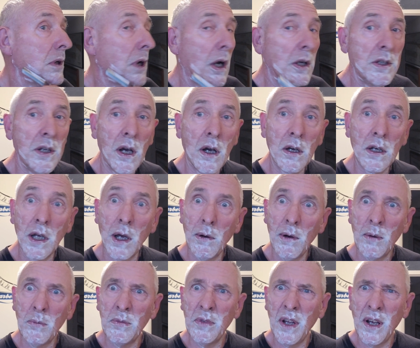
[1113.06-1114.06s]
And yet I can go
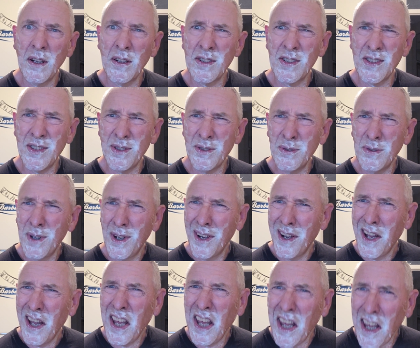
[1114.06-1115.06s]
up and down and still
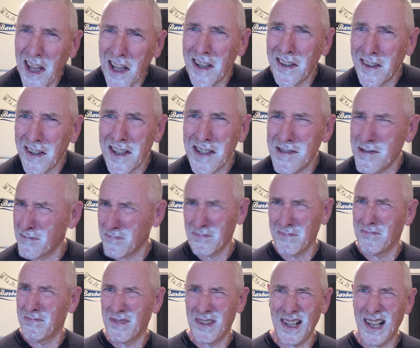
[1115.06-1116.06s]
hear that it's
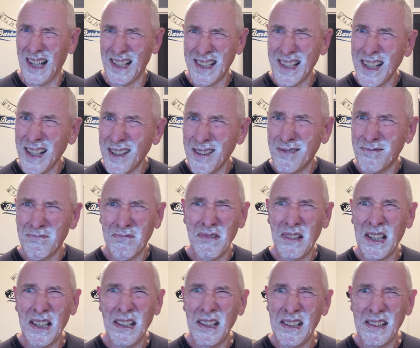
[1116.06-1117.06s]
cutting.
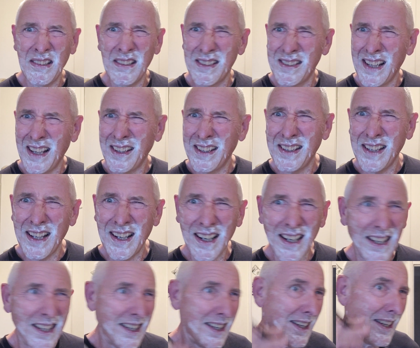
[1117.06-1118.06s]
There's nothing there to
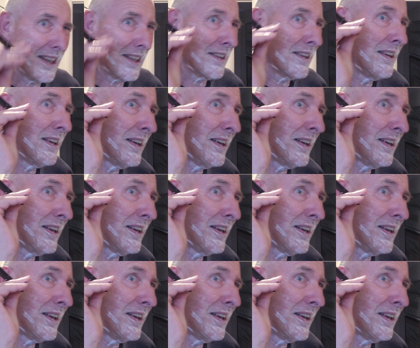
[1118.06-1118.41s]
cut.